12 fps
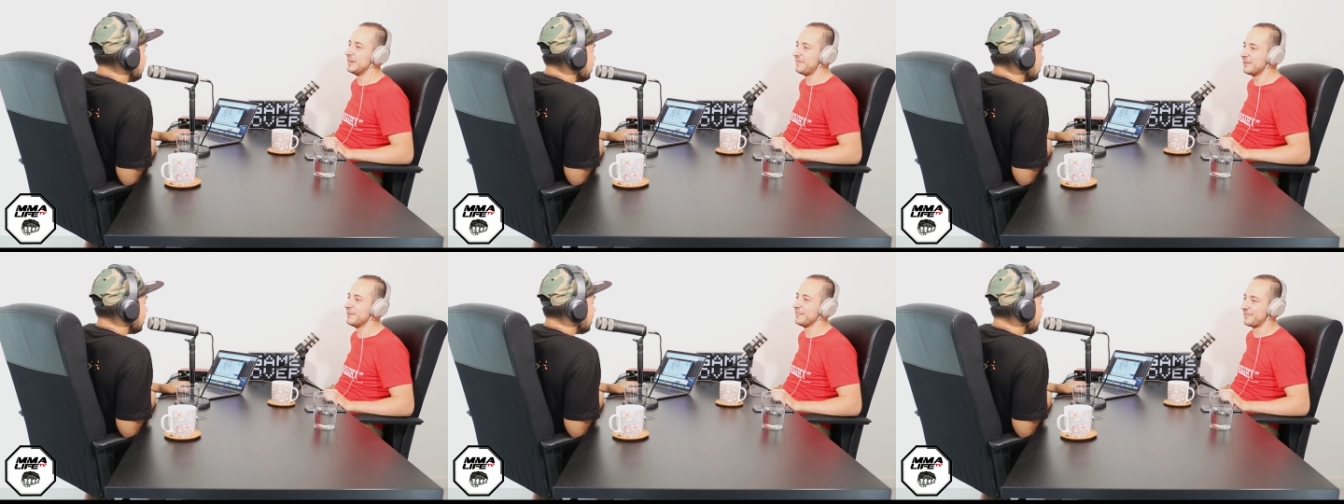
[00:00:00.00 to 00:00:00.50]
a, if
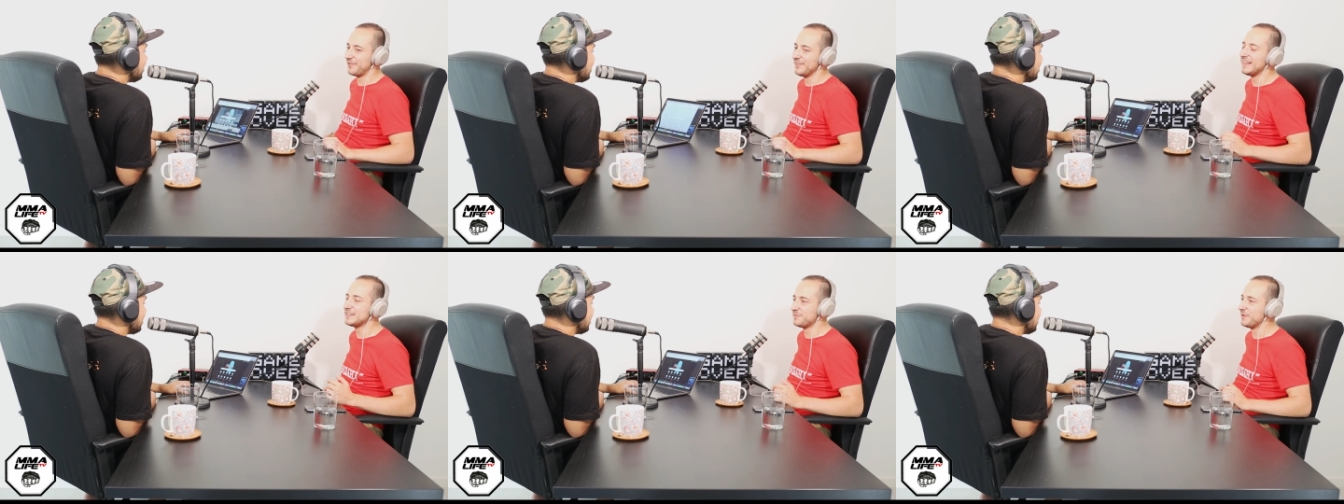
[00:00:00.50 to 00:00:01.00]
you're gonna throw
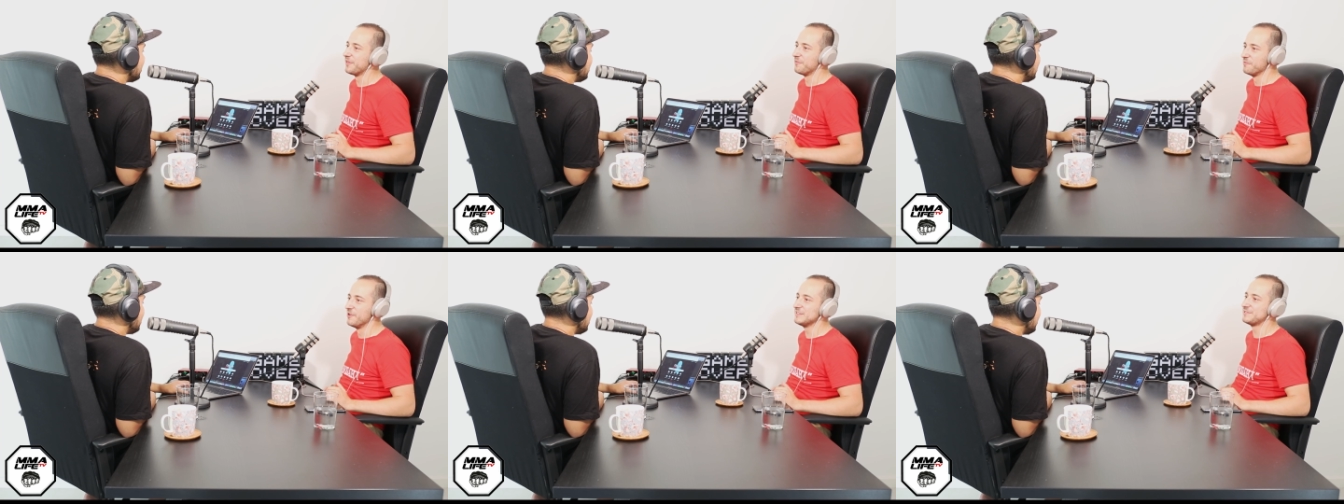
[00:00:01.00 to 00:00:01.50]
it, that's one of the
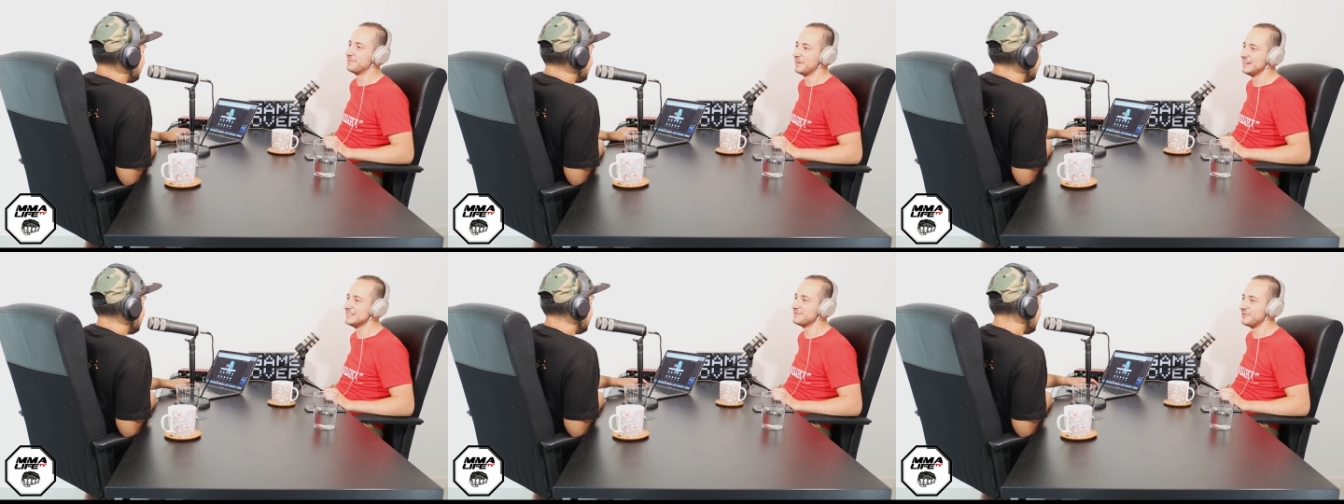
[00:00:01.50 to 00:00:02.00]
worst
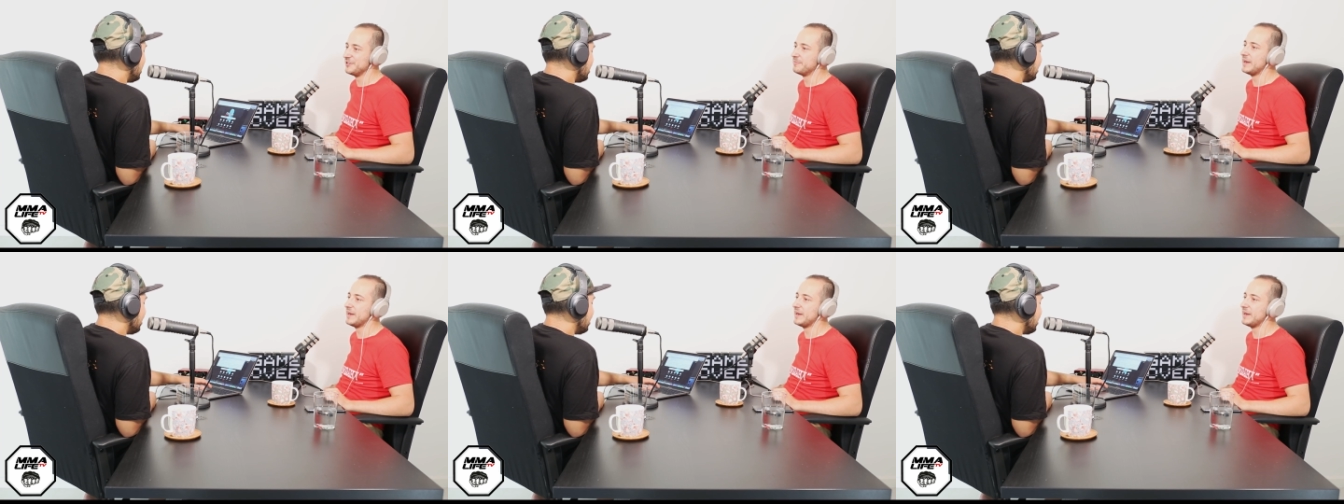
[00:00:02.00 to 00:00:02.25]
ways. Where yeah.